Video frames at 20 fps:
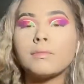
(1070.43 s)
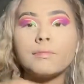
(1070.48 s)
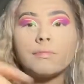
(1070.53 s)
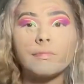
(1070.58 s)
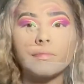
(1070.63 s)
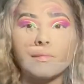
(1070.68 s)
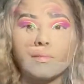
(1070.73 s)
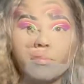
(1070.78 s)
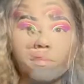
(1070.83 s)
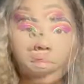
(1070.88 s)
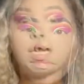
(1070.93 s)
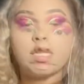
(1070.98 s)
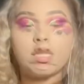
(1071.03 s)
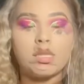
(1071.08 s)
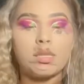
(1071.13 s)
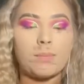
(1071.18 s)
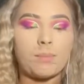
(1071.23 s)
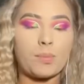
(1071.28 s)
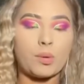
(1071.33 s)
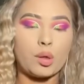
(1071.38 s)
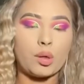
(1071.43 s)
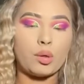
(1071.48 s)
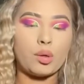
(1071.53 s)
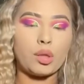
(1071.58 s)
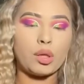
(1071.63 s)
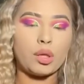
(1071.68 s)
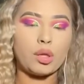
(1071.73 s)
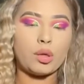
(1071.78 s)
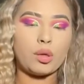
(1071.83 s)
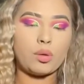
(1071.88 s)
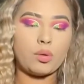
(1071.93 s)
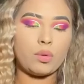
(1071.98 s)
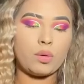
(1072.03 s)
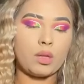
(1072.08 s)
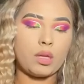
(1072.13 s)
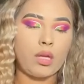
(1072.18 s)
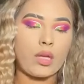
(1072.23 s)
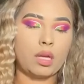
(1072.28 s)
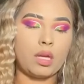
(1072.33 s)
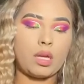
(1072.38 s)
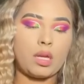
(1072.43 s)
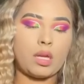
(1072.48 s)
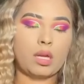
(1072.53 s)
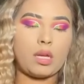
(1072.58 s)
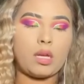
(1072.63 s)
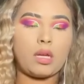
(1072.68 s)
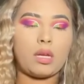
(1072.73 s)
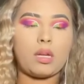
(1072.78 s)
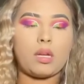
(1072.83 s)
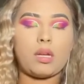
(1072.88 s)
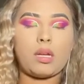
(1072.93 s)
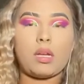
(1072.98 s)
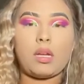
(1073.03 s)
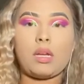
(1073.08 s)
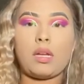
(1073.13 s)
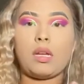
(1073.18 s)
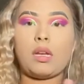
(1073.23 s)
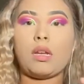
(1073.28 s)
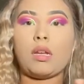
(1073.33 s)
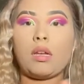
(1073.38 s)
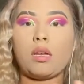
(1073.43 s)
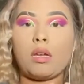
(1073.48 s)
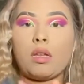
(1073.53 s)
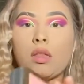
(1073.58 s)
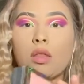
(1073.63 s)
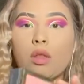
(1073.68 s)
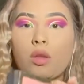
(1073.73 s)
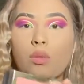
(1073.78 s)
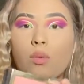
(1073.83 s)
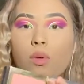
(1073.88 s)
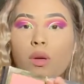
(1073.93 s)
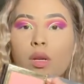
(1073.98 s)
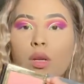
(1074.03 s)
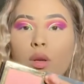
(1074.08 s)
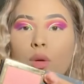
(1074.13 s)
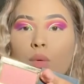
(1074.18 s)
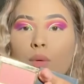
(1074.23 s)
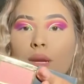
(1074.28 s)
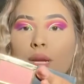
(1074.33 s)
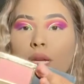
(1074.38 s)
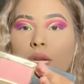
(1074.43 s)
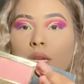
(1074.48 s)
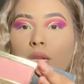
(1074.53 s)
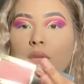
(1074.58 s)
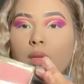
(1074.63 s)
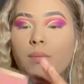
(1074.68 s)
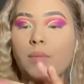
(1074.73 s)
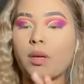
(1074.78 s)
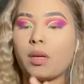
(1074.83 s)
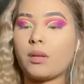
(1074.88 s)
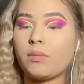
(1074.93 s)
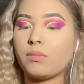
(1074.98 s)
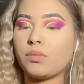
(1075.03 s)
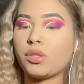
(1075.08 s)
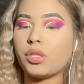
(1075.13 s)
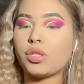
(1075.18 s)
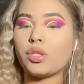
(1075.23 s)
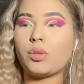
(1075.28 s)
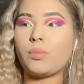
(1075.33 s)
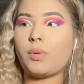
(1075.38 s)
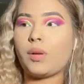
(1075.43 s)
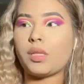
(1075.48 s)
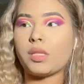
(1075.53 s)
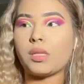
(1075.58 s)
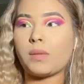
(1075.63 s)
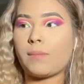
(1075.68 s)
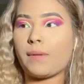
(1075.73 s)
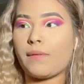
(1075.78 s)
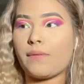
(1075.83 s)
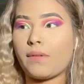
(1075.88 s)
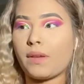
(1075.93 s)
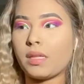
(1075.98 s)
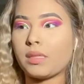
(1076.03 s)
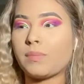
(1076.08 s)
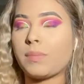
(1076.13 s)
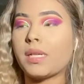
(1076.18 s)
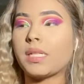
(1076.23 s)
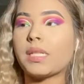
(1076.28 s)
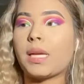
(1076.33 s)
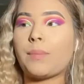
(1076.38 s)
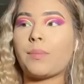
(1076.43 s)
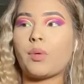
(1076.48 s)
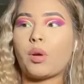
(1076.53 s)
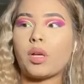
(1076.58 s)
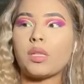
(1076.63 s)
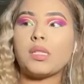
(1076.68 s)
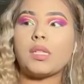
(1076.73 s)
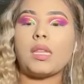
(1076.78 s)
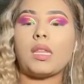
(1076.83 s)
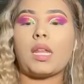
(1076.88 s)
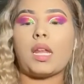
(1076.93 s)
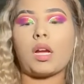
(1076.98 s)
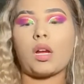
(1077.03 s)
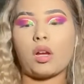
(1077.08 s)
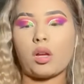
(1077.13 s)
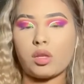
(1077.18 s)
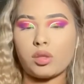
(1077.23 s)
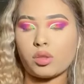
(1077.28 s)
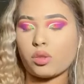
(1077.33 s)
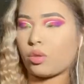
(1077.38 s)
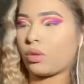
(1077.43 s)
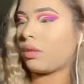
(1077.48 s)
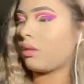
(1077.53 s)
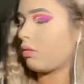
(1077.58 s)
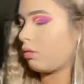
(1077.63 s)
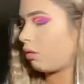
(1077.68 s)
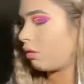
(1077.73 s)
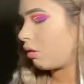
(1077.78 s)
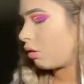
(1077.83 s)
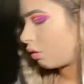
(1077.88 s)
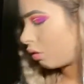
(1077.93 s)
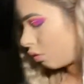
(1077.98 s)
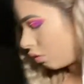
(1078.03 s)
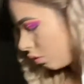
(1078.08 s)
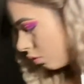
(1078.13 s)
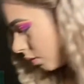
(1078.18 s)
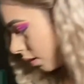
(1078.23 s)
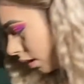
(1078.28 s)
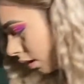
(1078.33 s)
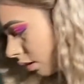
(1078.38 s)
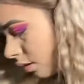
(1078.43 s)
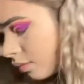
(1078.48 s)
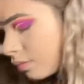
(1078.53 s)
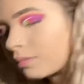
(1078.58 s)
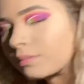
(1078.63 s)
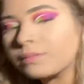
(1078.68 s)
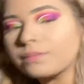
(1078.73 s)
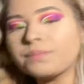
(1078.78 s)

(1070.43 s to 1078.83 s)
Party is Pro Glow, and the one right here at the bottom, just to bronze up my face because I bronze and then I contour. Oh damn.